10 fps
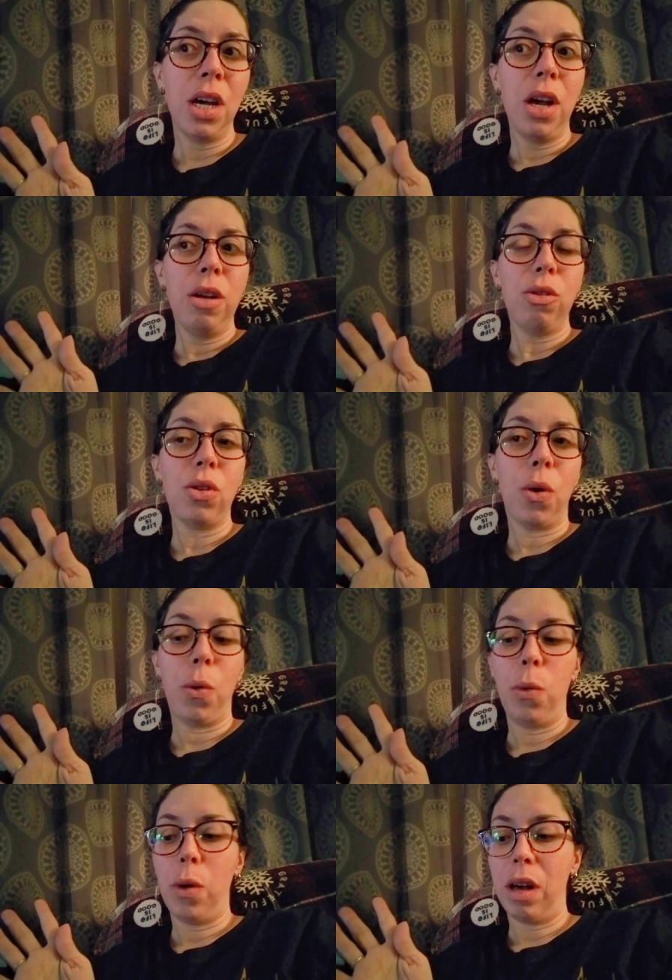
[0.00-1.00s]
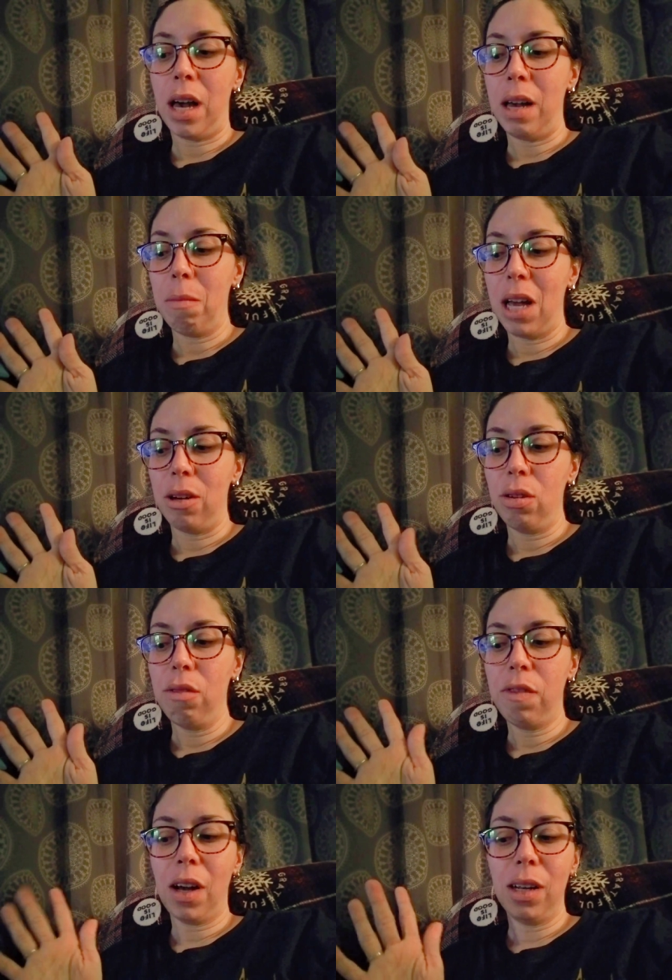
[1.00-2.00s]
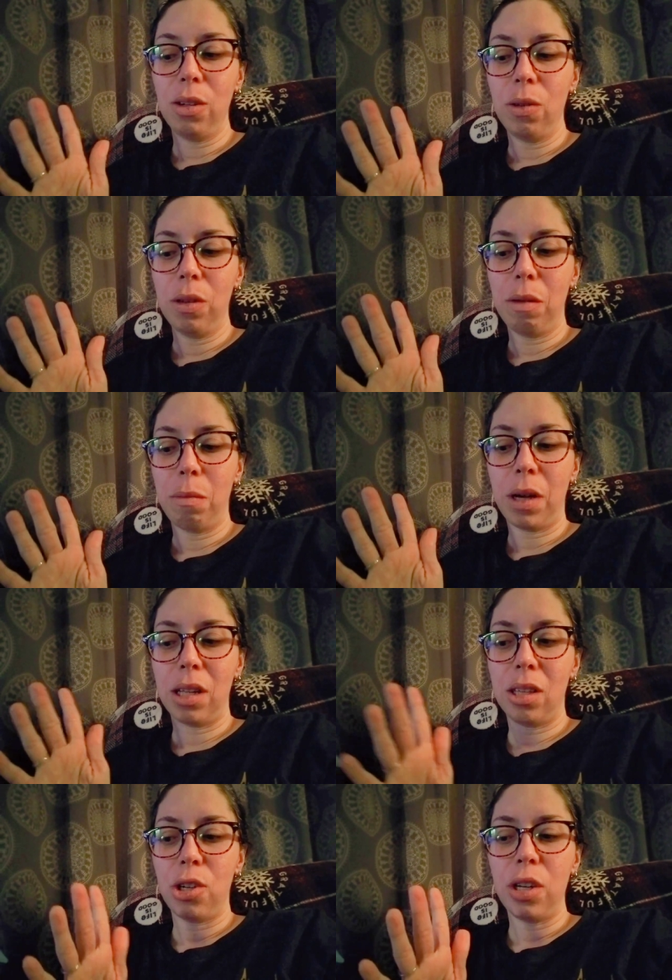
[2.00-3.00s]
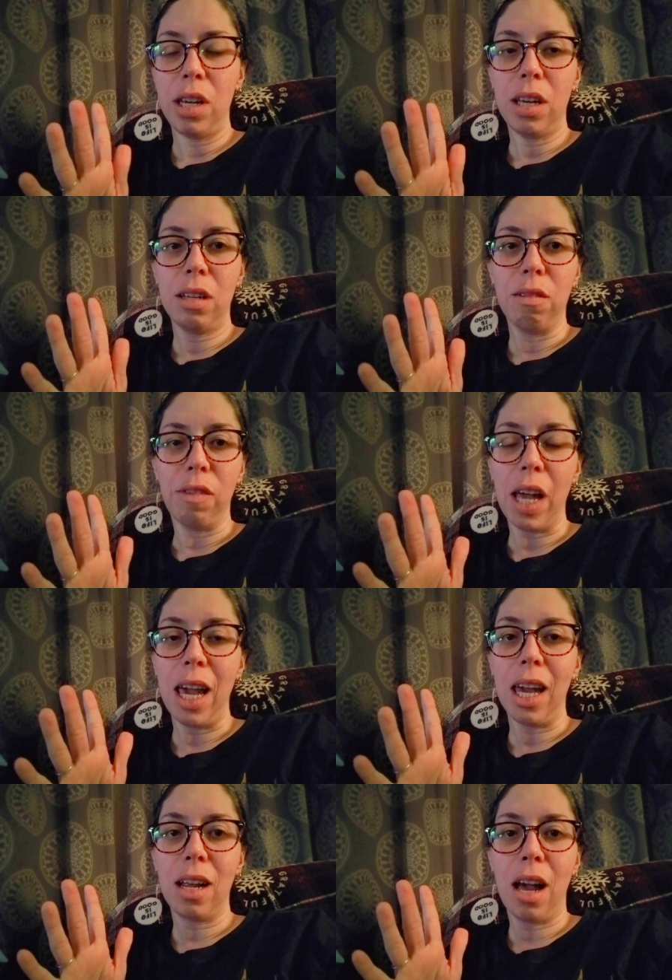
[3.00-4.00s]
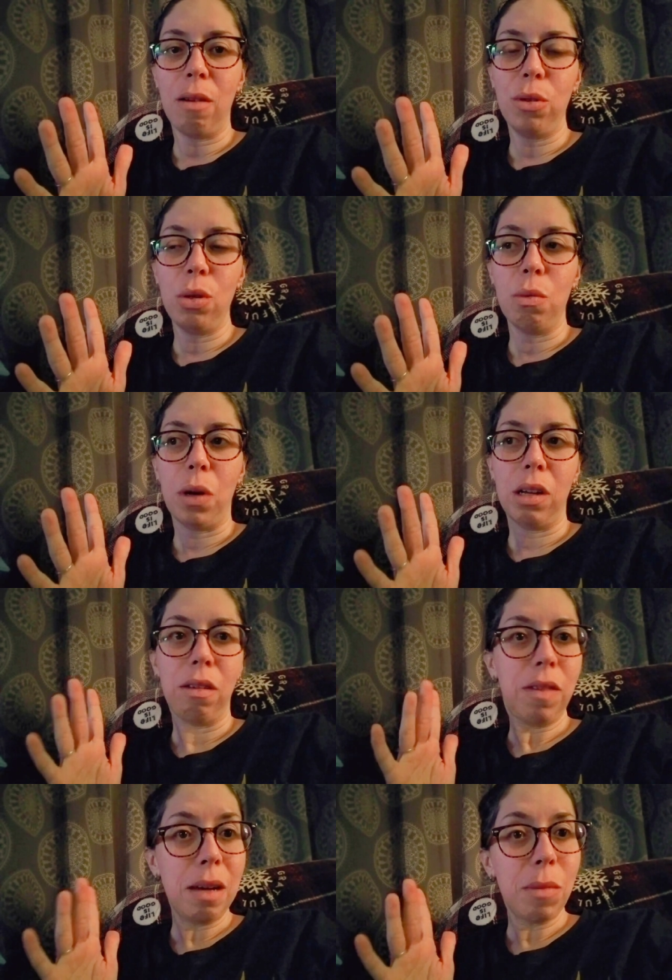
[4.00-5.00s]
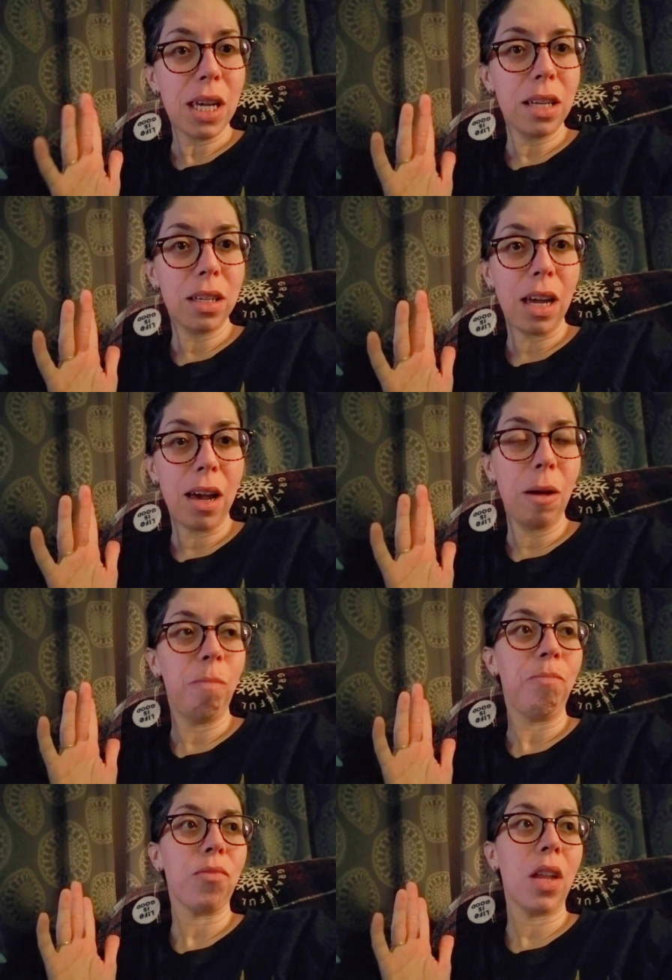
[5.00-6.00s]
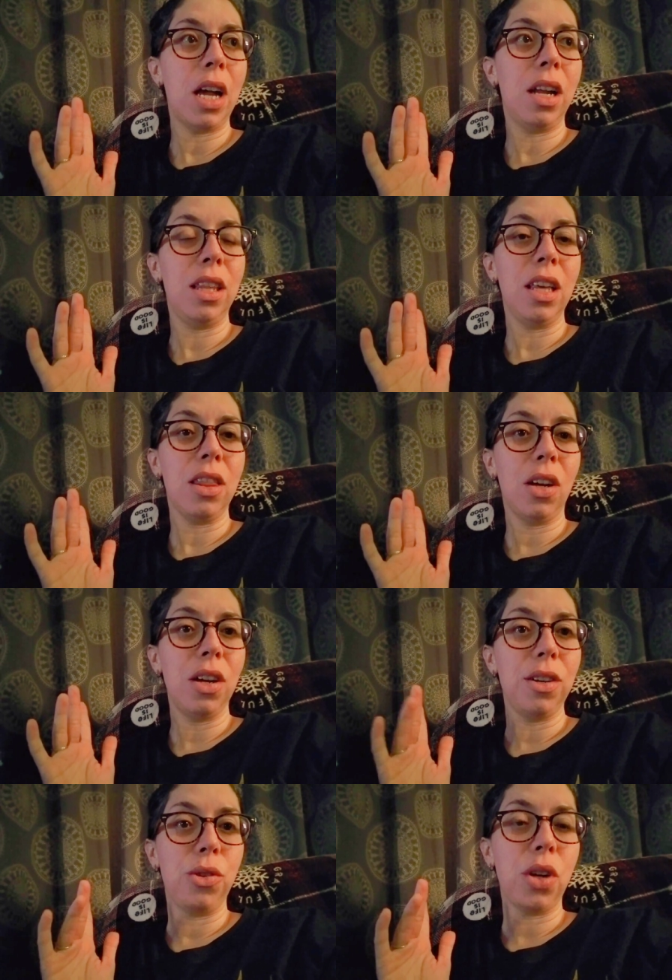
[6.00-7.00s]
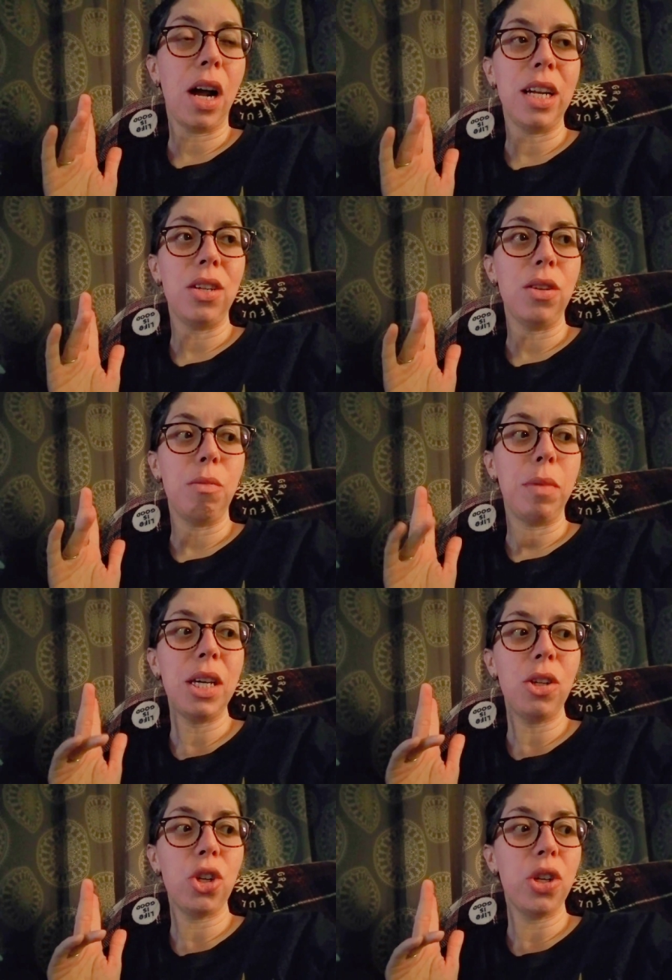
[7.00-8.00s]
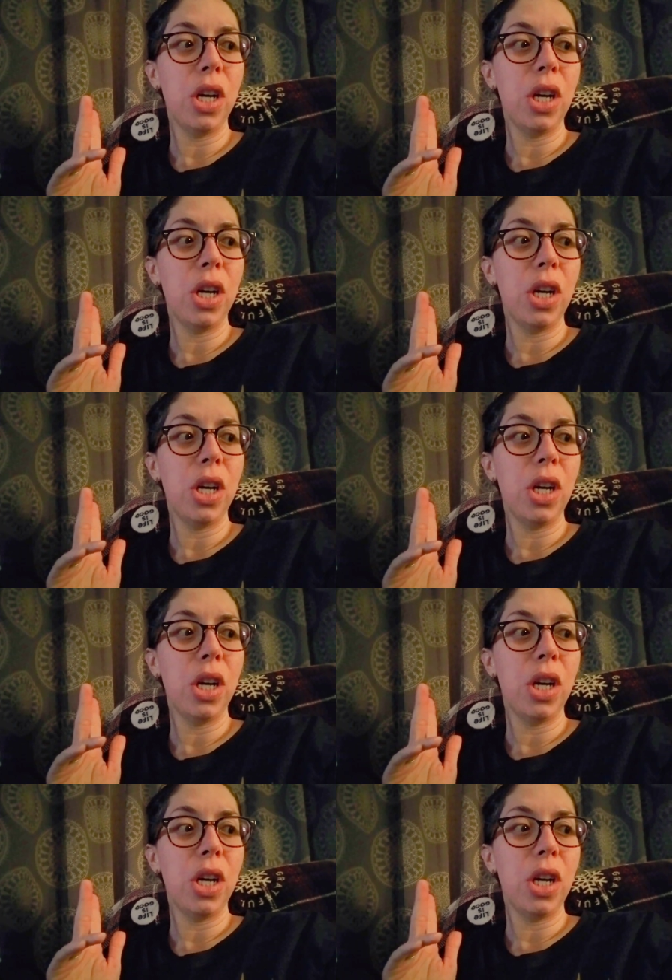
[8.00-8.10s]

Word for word: So I'm not too far into it, but she is flying out to where the family is at, and I think they're going to try to pitch